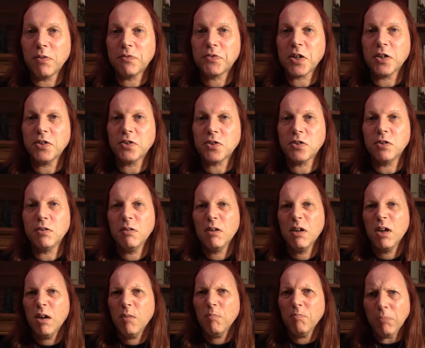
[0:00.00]
I've tasted
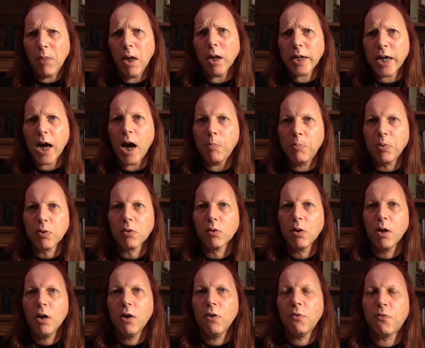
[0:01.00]
a
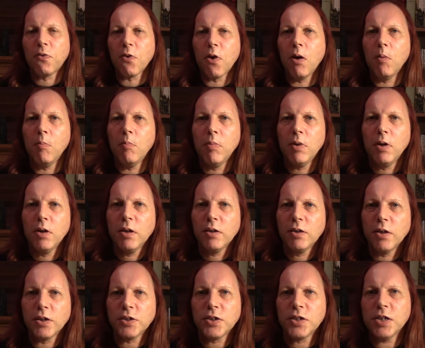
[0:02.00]
couple from
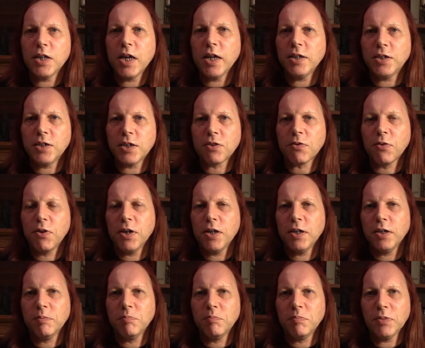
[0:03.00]
1983,
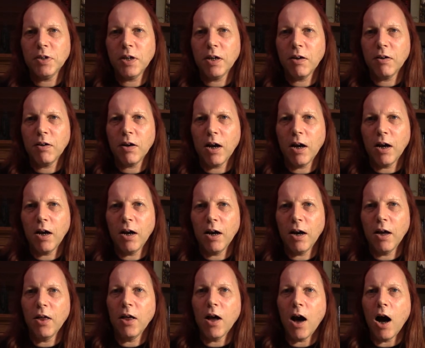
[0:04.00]
and you know,
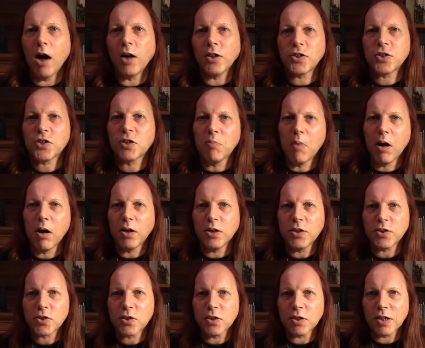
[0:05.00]
I
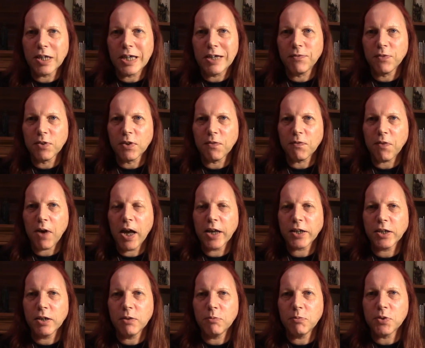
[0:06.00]
surmise that given the
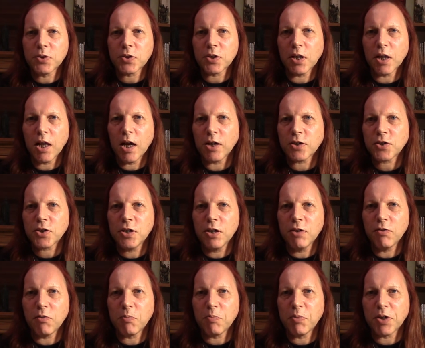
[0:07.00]
fact that it was the last
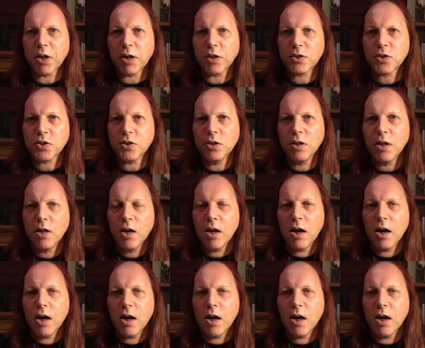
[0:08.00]
year of production,